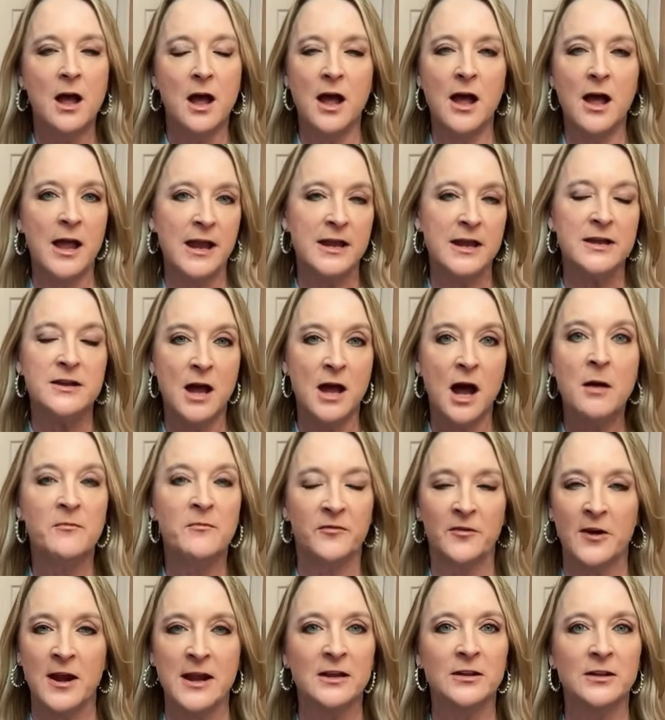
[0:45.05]
uh, and numb,
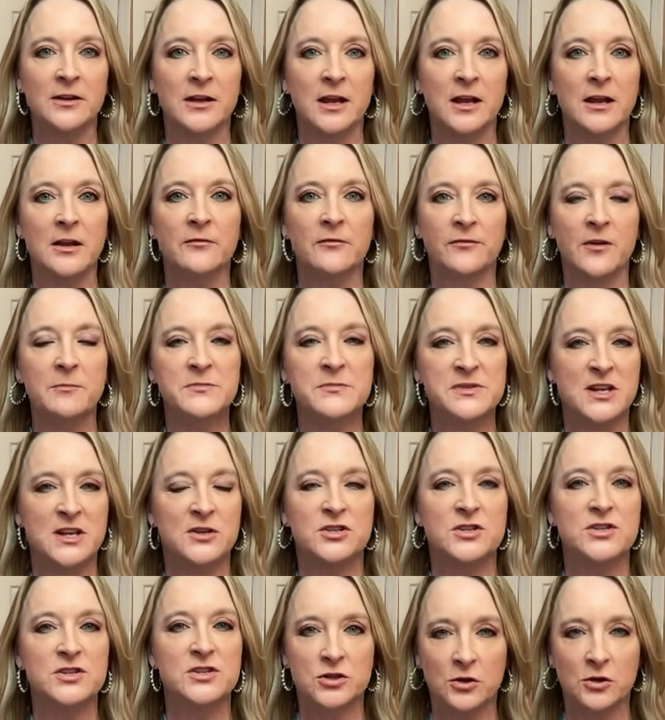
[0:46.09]
frankly, from such a
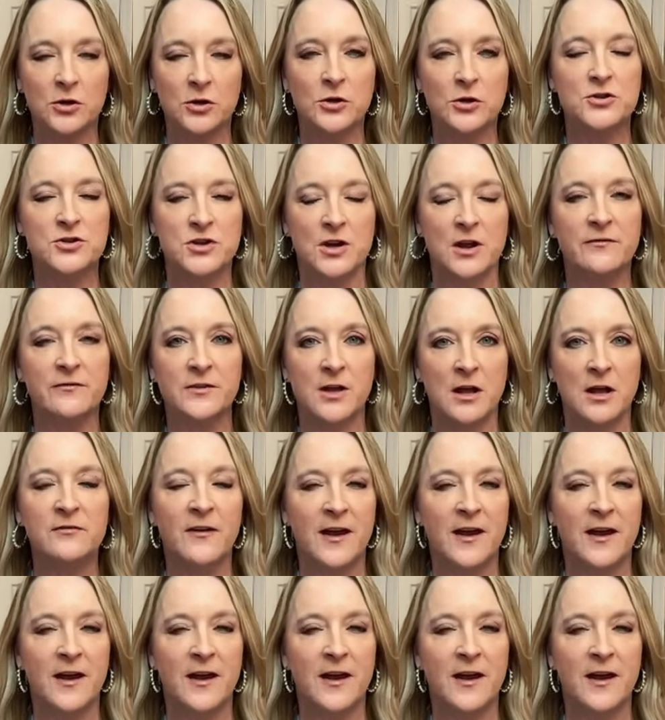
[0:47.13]
scourge of gun